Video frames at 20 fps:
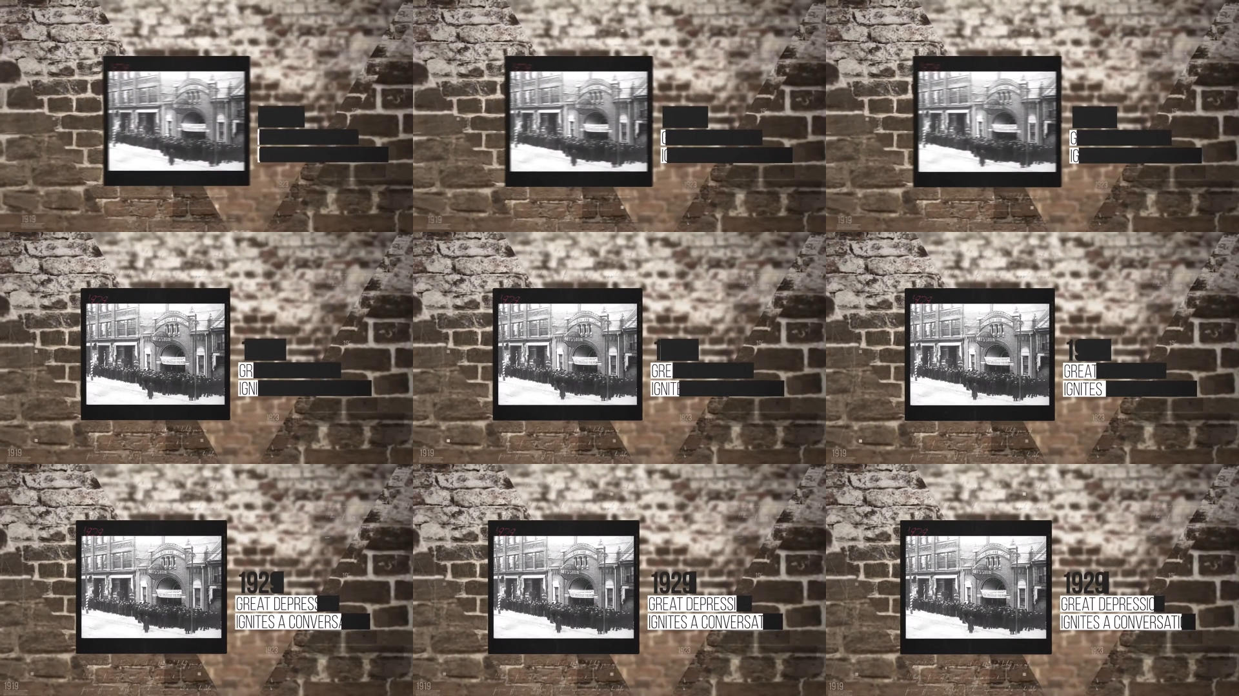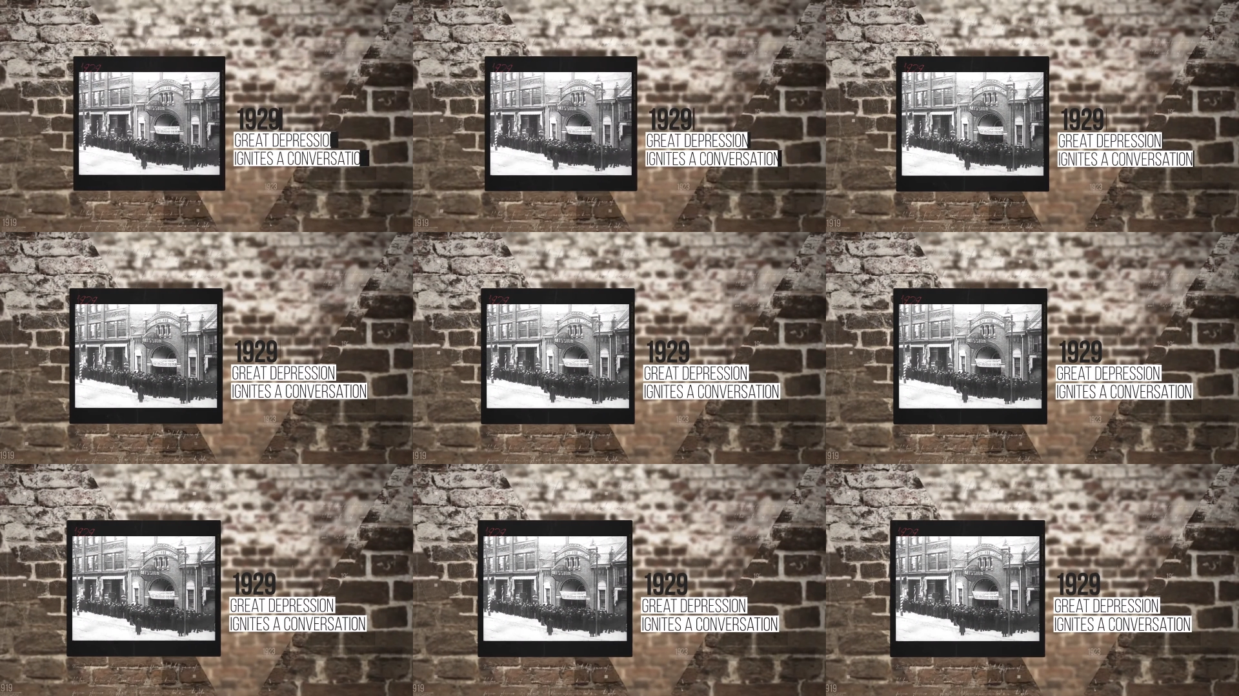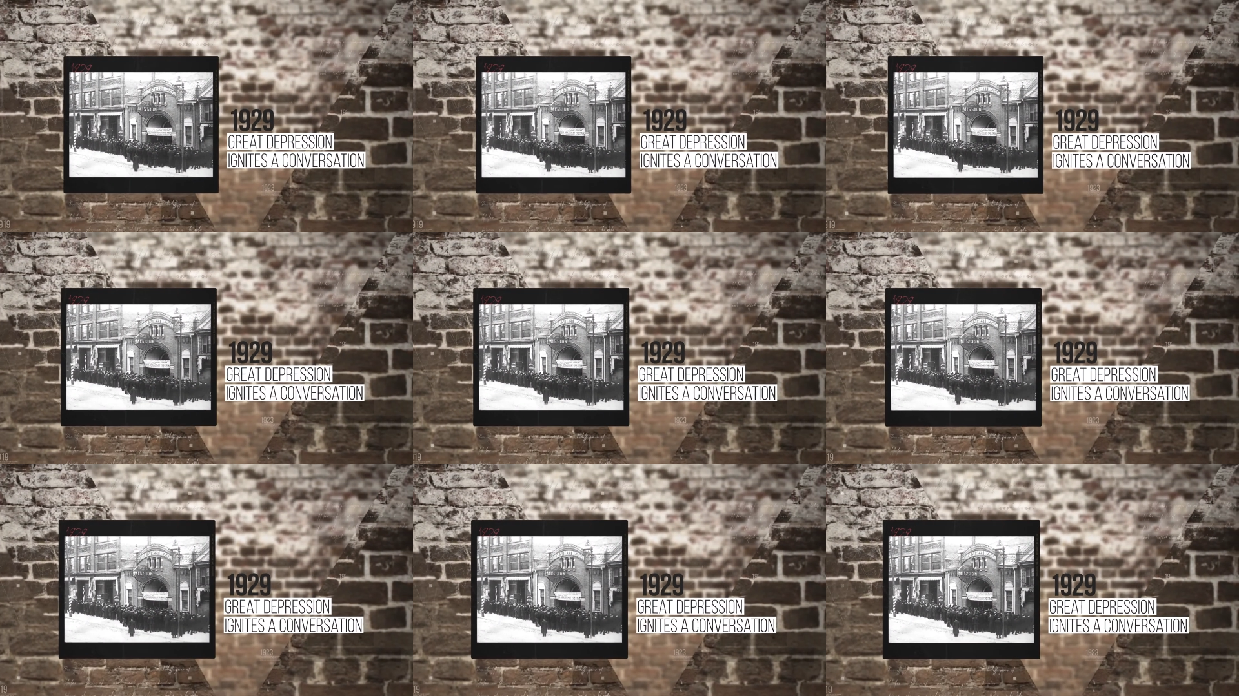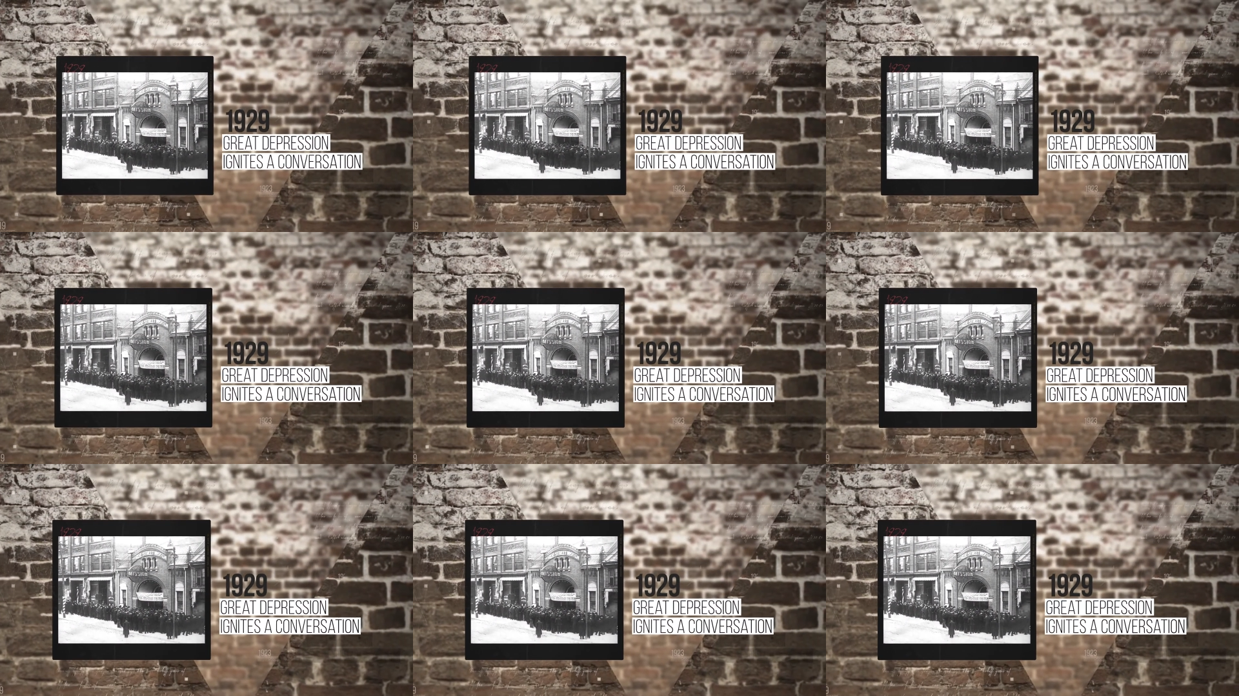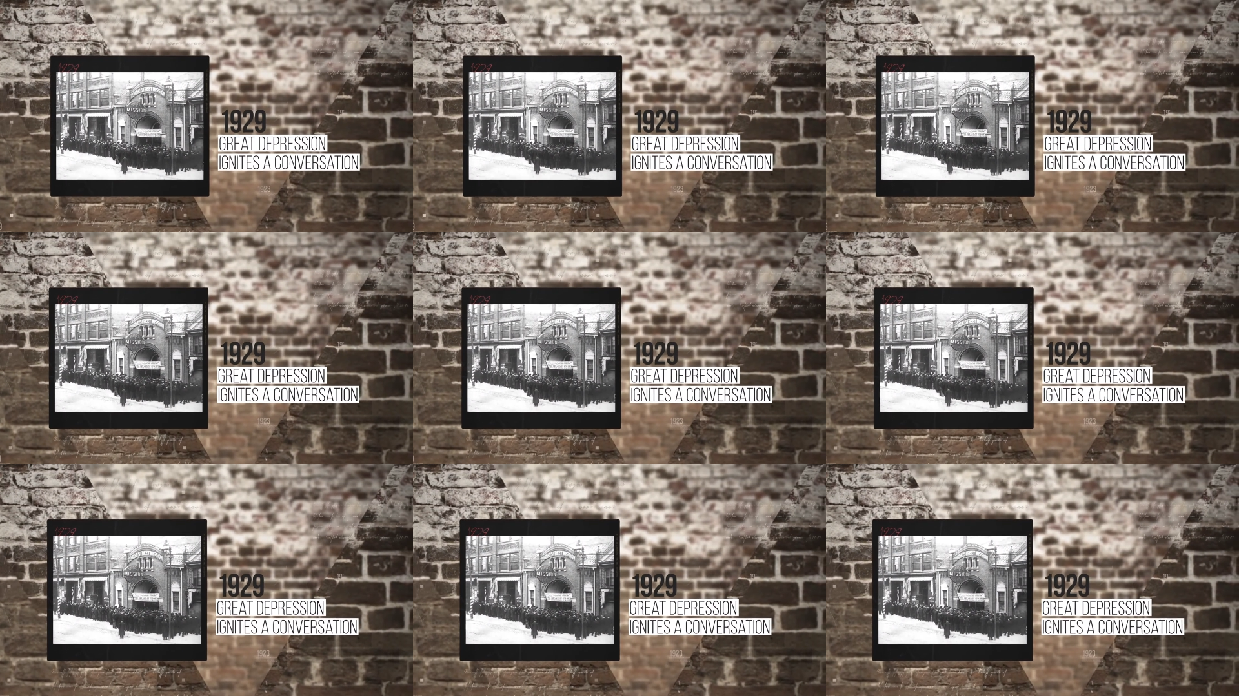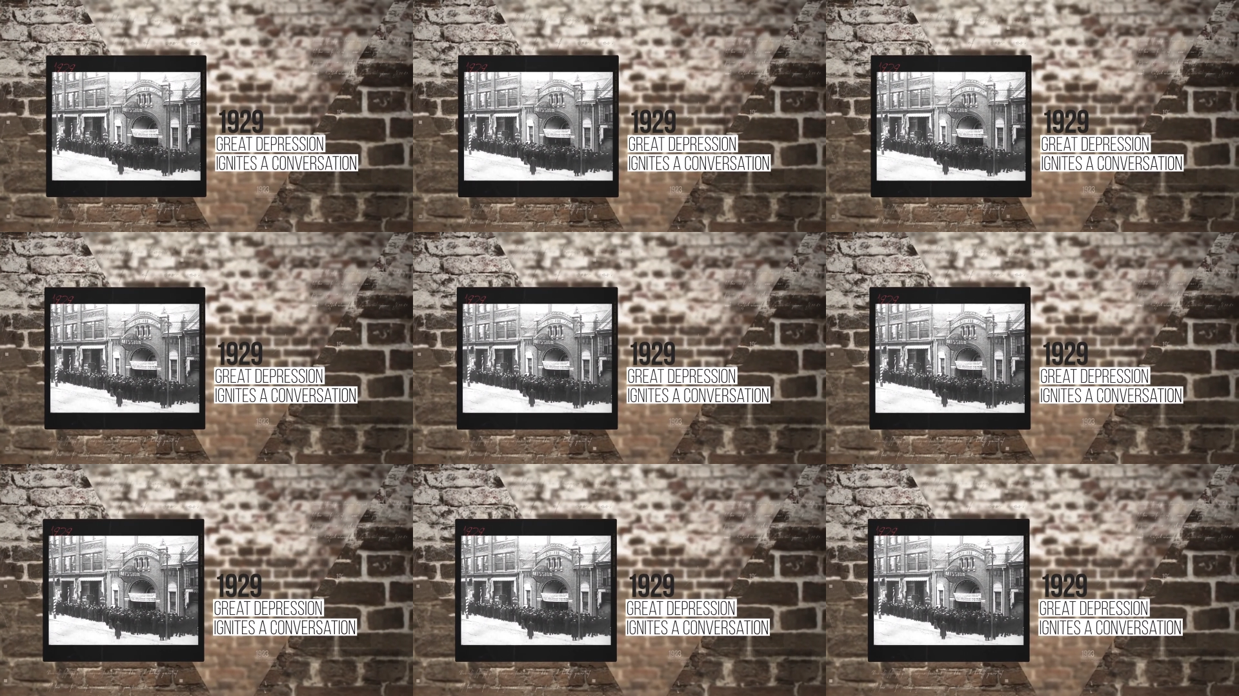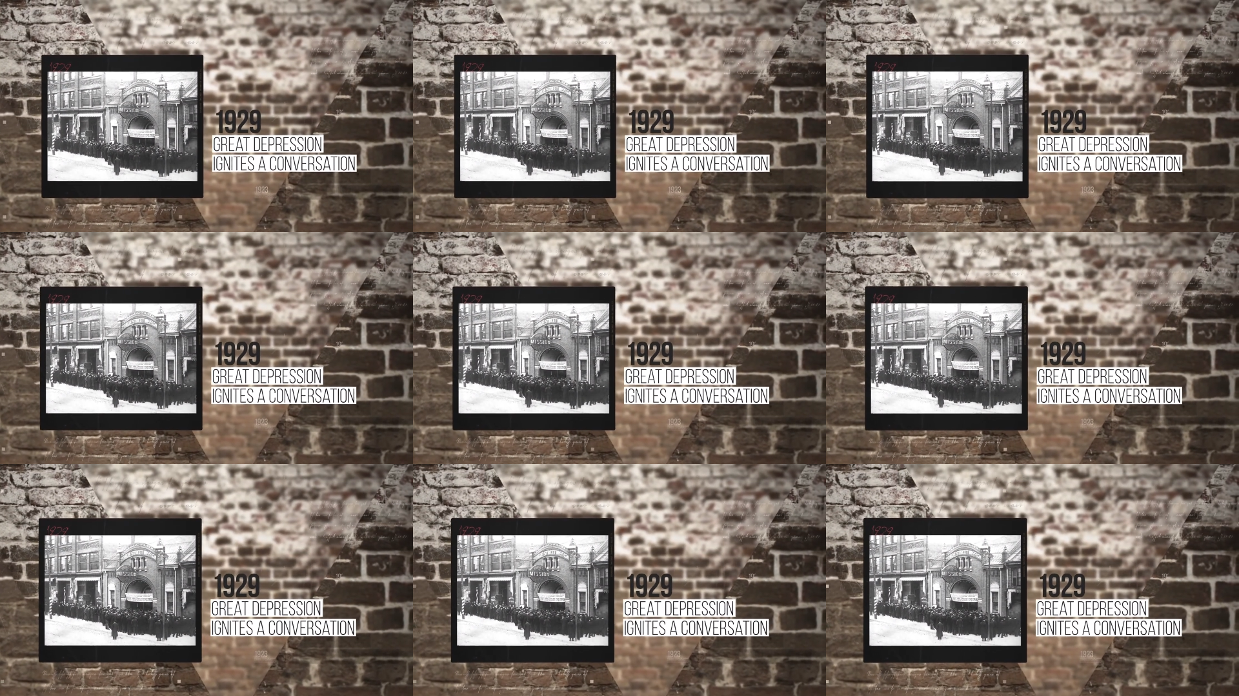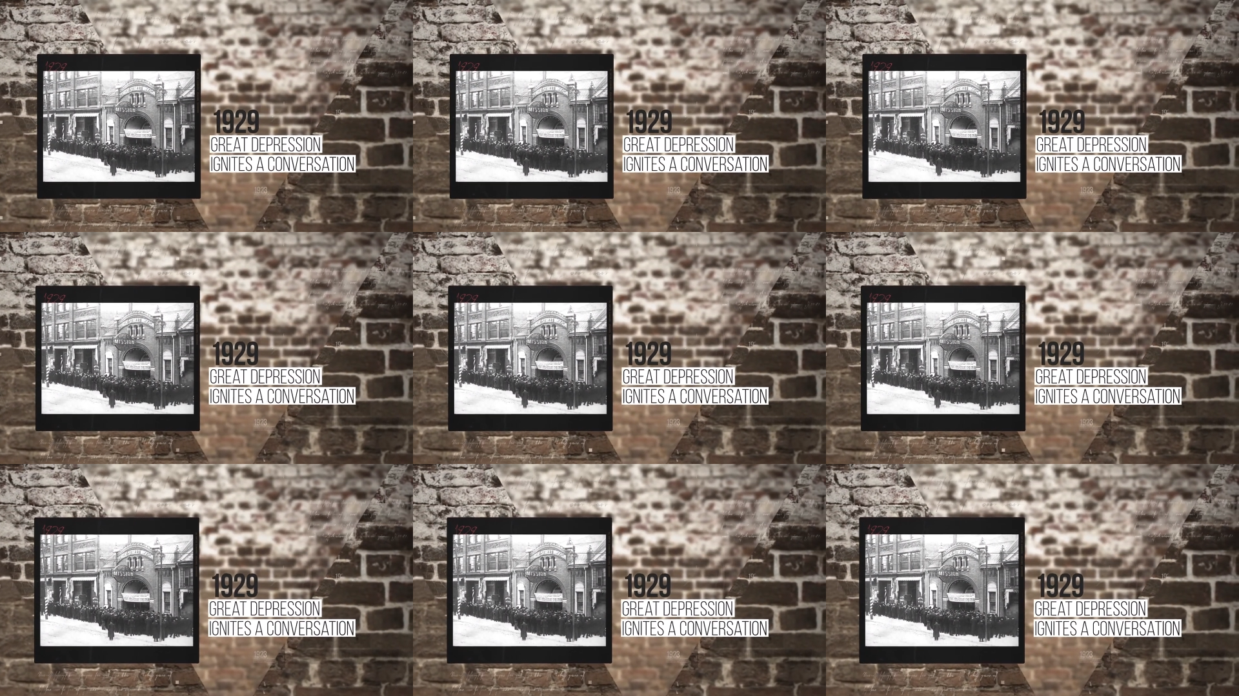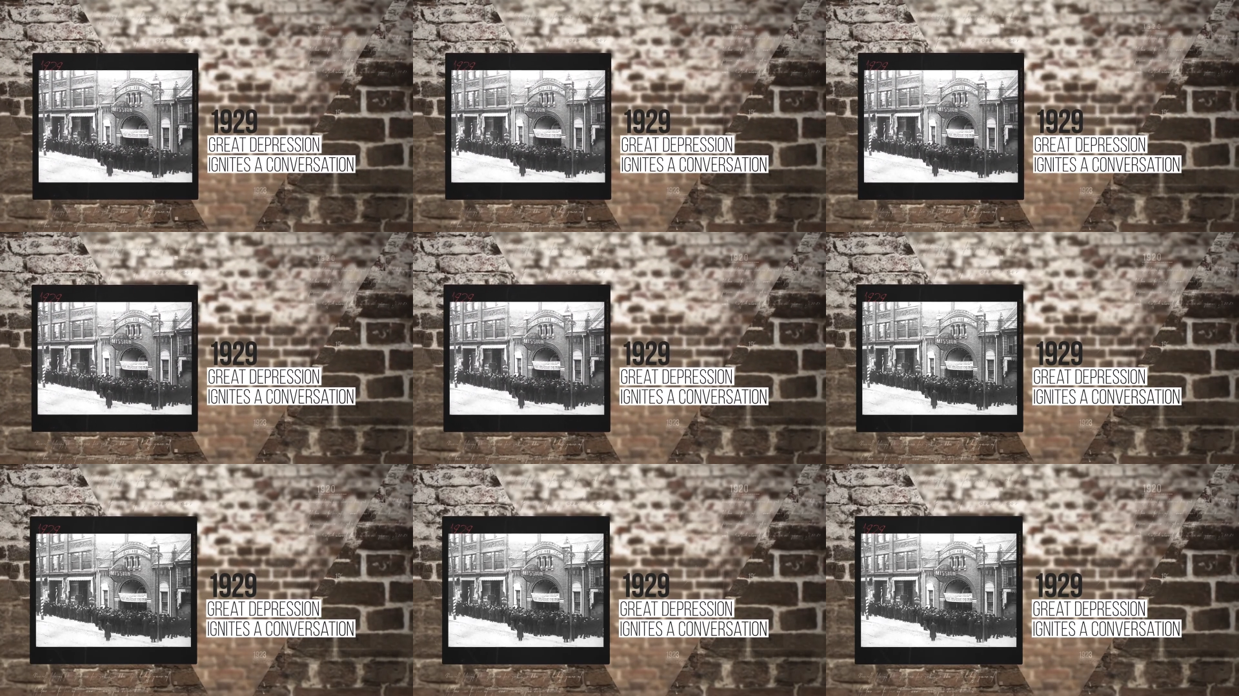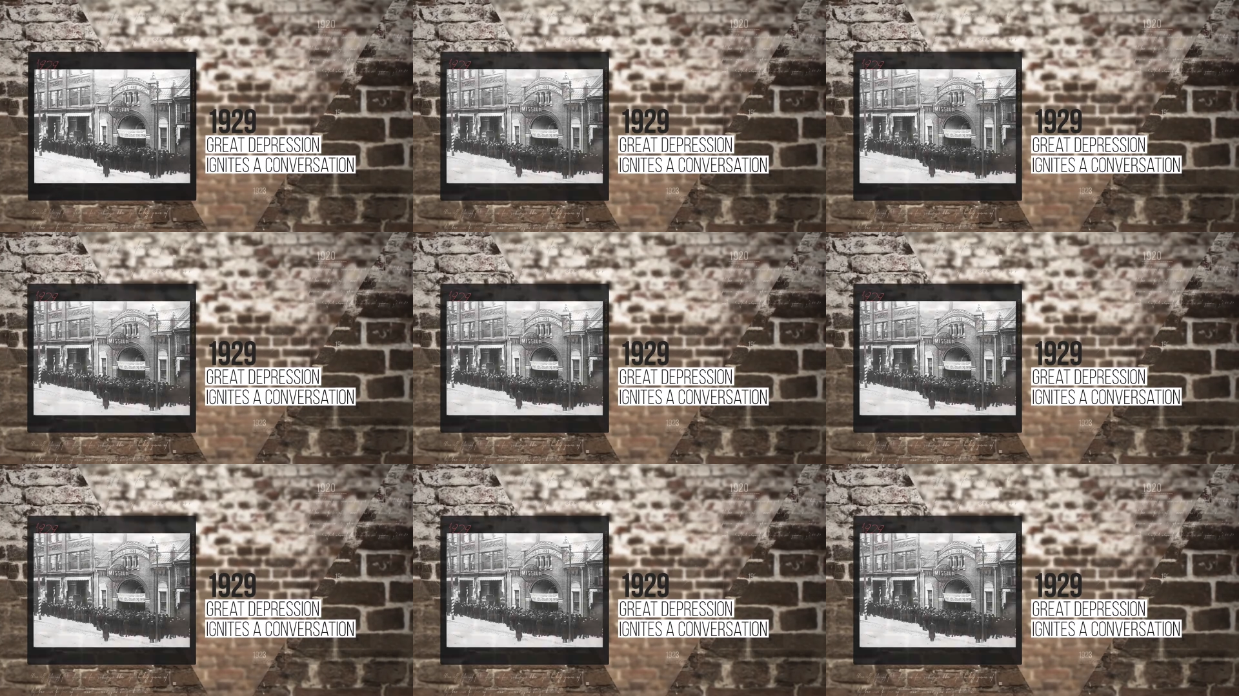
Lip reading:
Nobody's mouth can be seen.